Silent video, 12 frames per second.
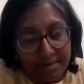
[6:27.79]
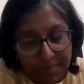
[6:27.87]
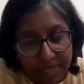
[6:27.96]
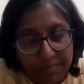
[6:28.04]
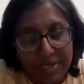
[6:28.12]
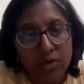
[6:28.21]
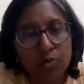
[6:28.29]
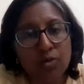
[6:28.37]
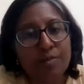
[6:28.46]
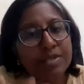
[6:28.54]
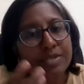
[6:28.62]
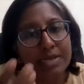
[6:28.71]
and maybe
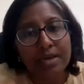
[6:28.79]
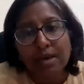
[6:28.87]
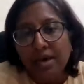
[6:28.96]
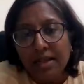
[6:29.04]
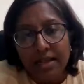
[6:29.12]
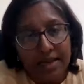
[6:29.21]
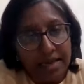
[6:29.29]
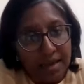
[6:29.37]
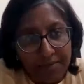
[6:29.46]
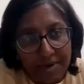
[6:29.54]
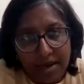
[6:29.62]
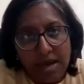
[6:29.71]
neuroimaging like
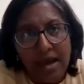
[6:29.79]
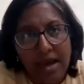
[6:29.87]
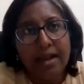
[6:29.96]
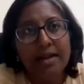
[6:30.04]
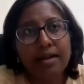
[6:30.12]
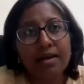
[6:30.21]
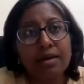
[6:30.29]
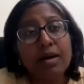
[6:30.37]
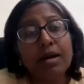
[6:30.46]
MRI, and